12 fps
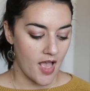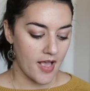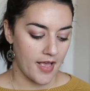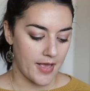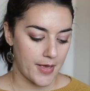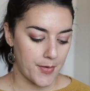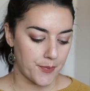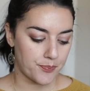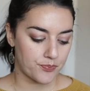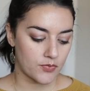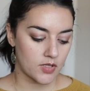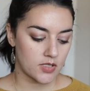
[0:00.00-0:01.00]

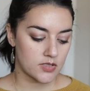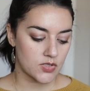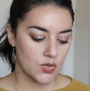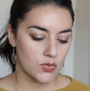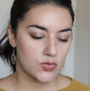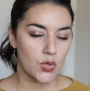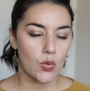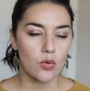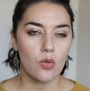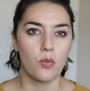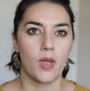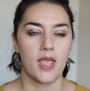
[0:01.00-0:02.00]
Um, so
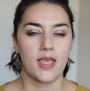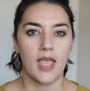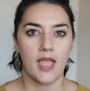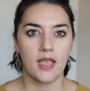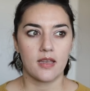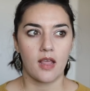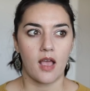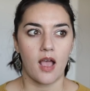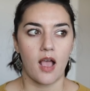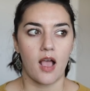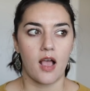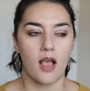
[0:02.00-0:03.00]
total weight gain,
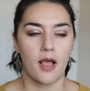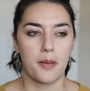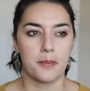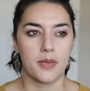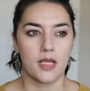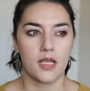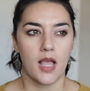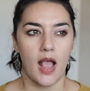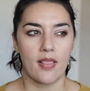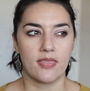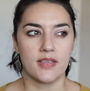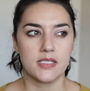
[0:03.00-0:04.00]
um,
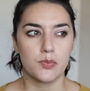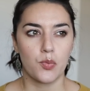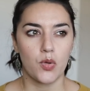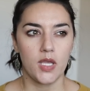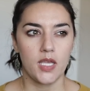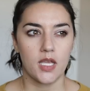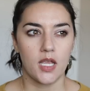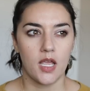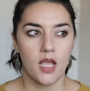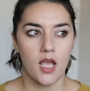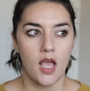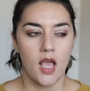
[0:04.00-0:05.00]
at this point,
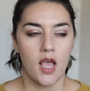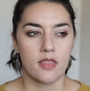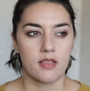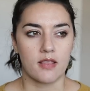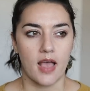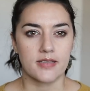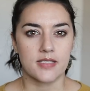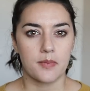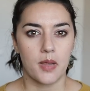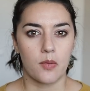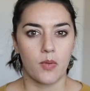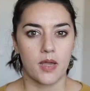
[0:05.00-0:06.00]
the last
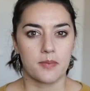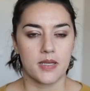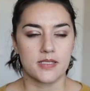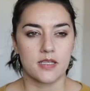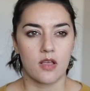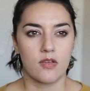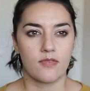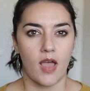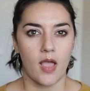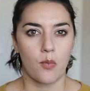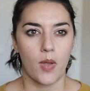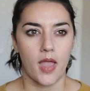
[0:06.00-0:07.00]
time I weighed myself,
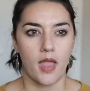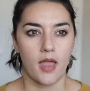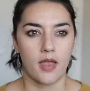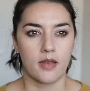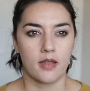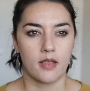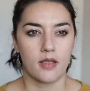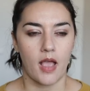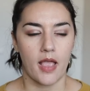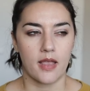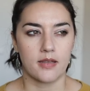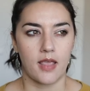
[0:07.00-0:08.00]
I weighed,
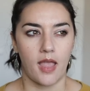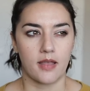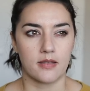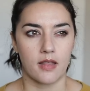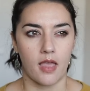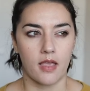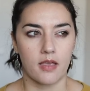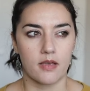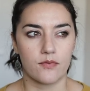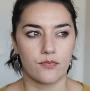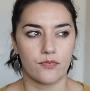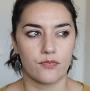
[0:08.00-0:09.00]
I had gained like